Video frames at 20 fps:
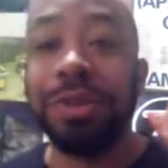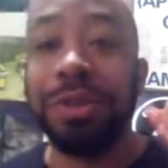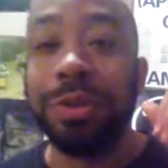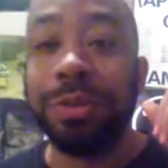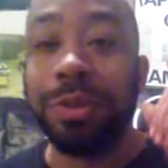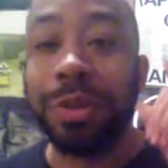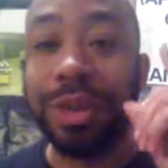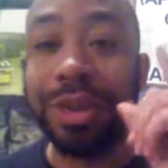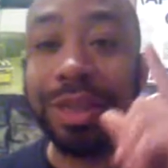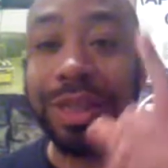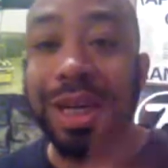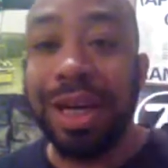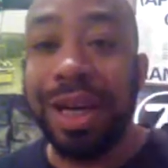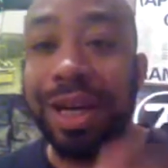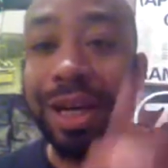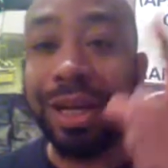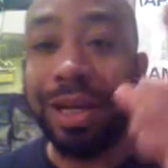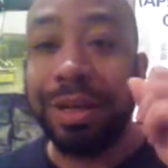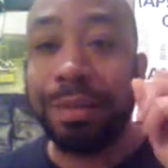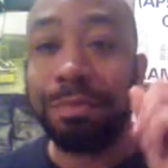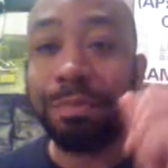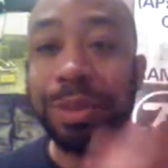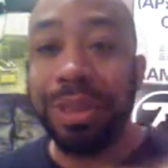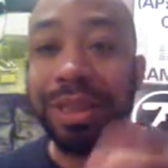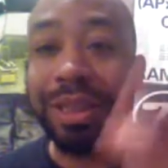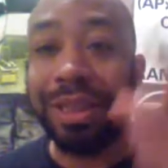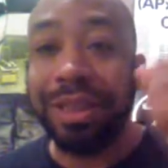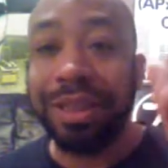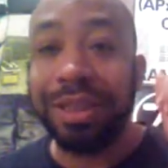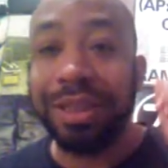you, you will not
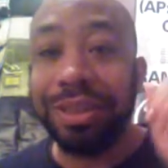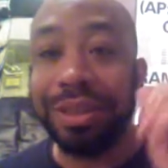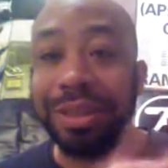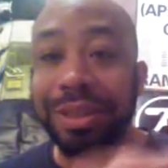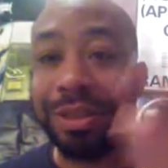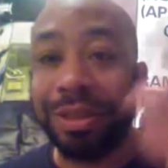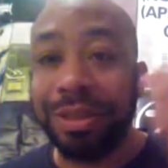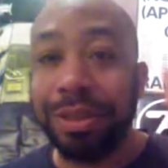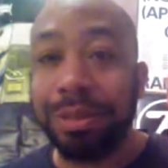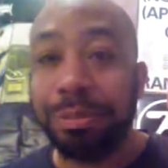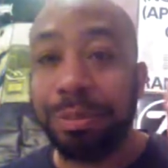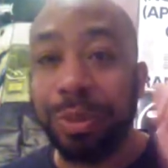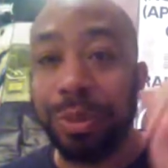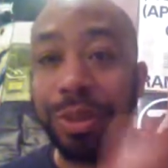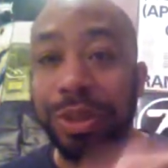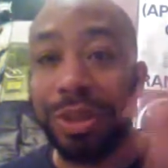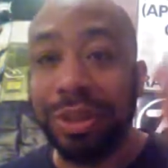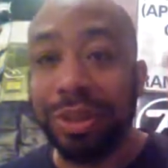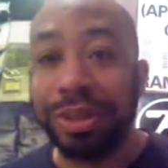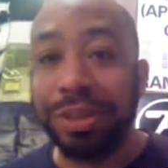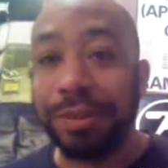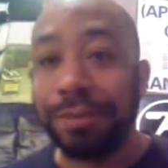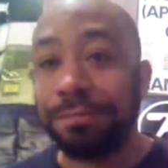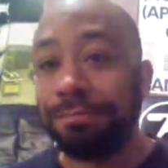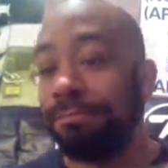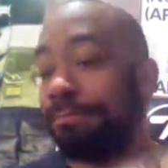be disappointed.